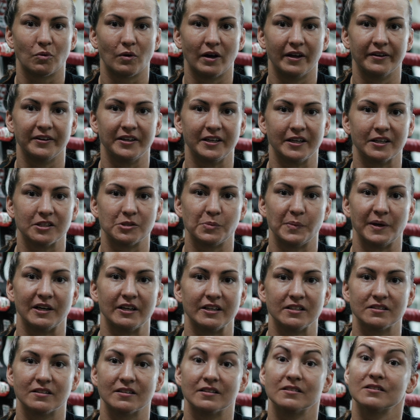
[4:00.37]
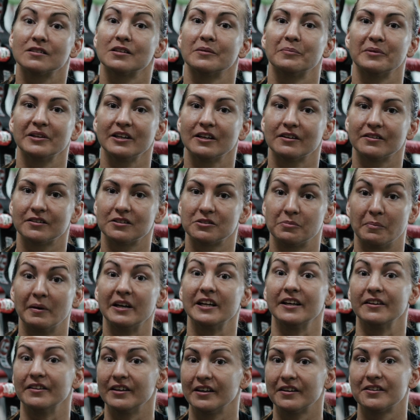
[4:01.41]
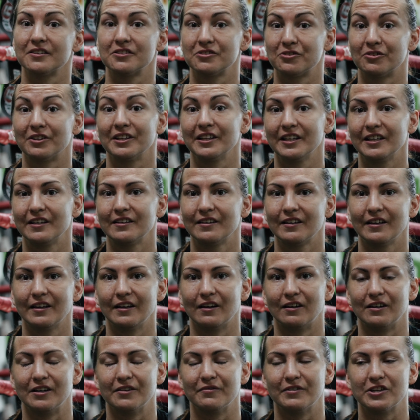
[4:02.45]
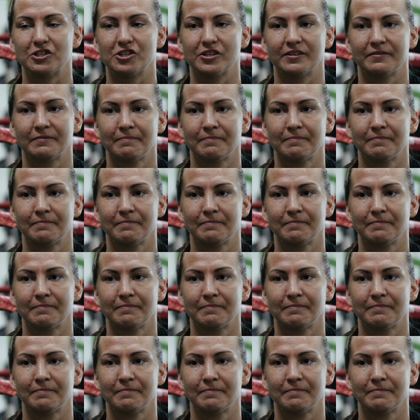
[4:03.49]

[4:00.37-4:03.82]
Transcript: quality experience than some of the others, many of the others, really, in our division.